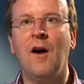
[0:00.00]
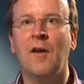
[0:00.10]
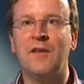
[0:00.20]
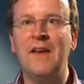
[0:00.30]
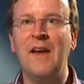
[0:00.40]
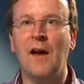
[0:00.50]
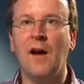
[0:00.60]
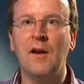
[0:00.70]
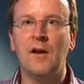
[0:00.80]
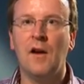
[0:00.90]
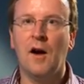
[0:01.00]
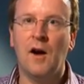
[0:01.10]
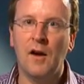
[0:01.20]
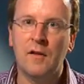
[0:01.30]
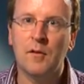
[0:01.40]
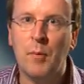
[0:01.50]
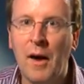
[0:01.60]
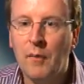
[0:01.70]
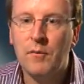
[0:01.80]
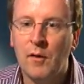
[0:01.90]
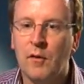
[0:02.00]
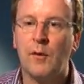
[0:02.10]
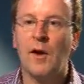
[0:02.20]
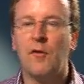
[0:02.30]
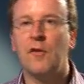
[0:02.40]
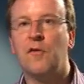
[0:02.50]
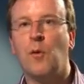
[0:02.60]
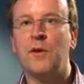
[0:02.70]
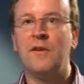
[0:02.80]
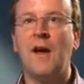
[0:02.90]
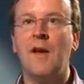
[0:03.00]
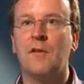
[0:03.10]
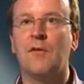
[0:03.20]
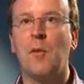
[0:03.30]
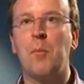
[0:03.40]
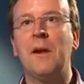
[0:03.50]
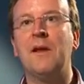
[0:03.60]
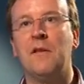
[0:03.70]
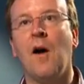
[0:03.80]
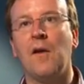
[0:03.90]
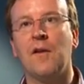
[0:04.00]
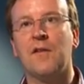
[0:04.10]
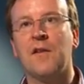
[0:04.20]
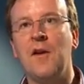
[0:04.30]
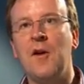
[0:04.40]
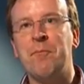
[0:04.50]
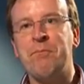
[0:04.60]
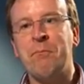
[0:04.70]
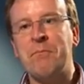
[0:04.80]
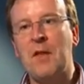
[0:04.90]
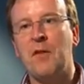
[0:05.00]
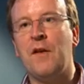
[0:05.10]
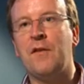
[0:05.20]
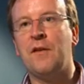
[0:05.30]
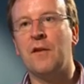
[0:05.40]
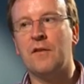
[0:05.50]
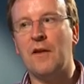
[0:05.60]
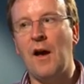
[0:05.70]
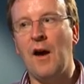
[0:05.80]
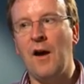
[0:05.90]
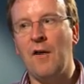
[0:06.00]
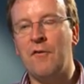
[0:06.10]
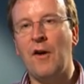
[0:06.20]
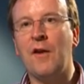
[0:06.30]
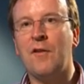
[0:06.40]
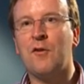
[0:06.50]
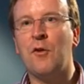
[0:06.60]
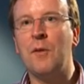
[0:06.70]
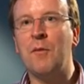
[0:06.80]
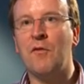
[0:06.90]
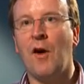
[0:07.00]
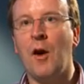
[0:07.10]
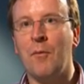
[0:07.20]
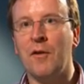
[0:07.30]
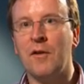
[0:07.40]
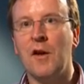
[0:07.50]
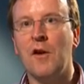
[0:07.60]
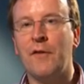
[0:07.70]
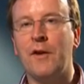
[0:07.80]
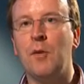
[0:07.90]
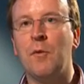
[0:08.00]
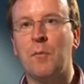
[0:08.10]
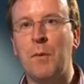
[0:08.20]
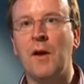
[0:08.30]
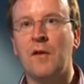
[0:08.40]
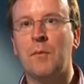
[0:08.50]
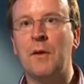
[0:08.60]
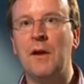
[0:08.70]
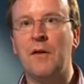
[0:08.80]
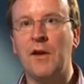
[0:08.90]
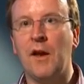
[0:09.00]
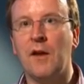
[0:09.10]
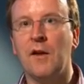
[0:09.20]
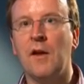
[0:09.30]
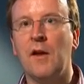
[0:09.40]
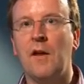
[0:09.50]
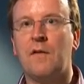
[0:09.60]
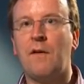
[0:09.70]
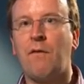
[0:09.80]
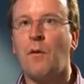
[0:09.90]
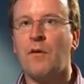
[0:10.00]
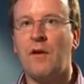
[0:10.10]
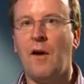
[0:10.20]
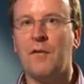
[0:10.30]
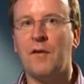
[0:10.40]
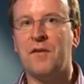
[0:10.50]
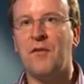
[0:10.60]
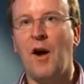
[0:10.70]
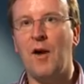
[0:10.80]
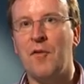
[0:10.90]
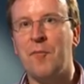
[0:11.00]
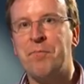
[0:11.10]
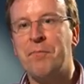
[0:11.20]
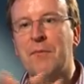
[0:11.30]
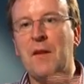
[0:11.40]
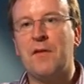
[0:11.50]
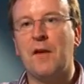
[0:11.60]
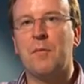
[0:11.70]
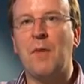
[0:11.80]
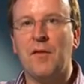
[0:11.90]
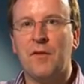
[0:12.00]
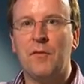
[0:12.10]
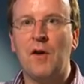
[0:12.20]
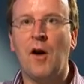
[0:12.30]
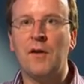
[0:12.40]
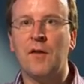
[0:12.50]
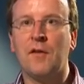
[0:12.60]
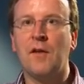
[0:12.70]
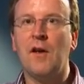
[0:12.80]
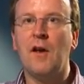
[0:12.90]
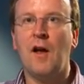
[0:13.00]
Earth year. It's about 340 days of complete darkness. This is a very extreme environment for human beings to be living in. It's difficult enough to survive 6 months of darkness